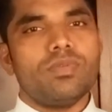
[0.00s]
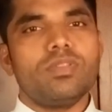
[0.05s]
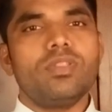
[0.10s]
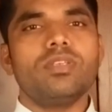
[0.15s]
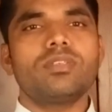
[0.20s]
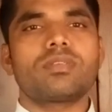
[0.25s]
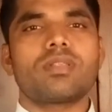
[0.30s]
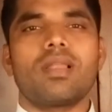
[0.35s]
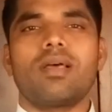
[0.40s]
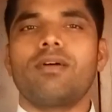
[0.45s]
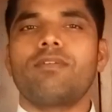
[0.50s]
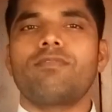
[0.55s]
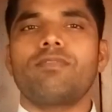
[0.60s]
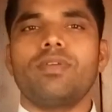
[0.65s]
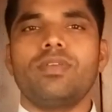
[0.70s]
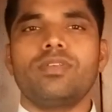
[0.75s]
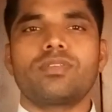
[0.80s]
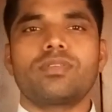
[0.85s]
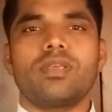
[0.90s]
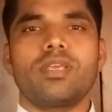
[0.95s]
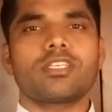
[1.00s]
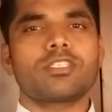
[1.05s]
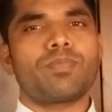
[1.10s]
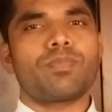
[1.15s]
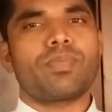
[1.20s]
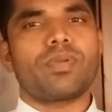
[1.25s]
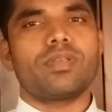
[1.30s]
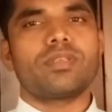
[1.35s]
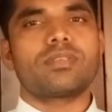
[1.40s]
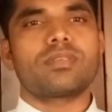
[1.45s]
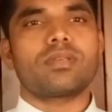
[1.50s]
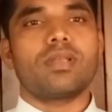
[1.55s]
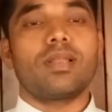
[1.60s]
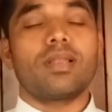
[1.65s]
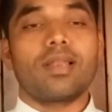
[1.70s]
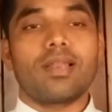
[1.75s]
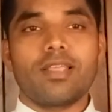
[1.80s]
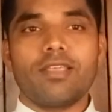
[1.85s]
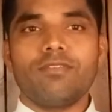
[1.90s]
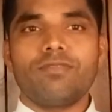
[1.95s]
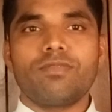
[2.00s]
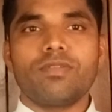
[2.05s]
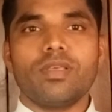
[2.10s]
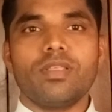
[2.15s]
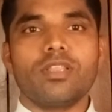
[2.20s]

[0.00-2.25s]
This love is expressed and lived